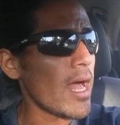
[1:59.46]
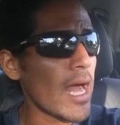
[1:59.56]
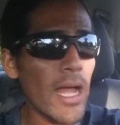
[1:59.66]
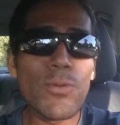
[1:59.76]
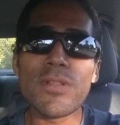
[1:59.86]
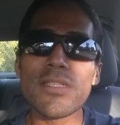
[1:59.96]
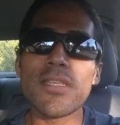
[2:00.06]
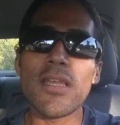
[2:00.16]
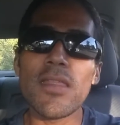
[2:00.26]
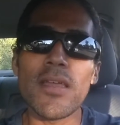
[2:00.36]
I would
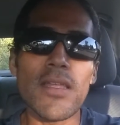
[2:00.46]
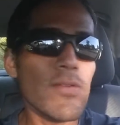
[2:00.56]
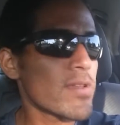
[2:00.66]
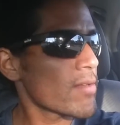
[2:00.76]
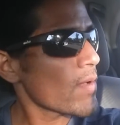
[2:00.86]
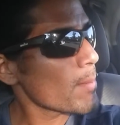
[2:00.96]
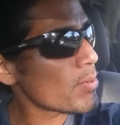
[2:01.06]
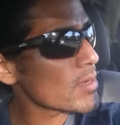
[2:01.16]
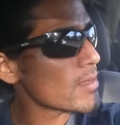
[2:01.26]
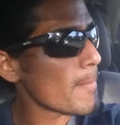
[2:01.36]
say that even if I
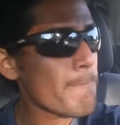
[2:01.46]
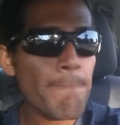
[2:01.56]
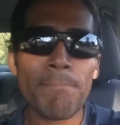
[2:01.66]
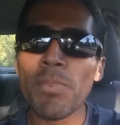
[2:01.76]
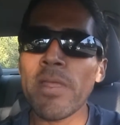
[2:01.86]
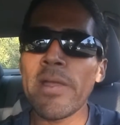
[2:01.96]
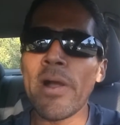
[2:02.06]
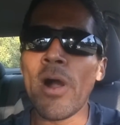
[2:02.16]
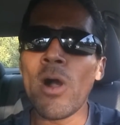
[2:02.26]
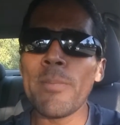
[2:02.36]
put
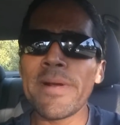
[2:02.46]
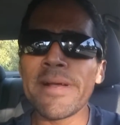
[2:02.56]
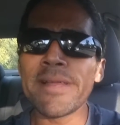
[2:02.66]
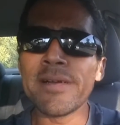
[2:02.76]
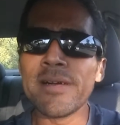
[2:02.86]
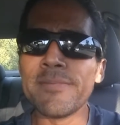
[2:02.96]
all my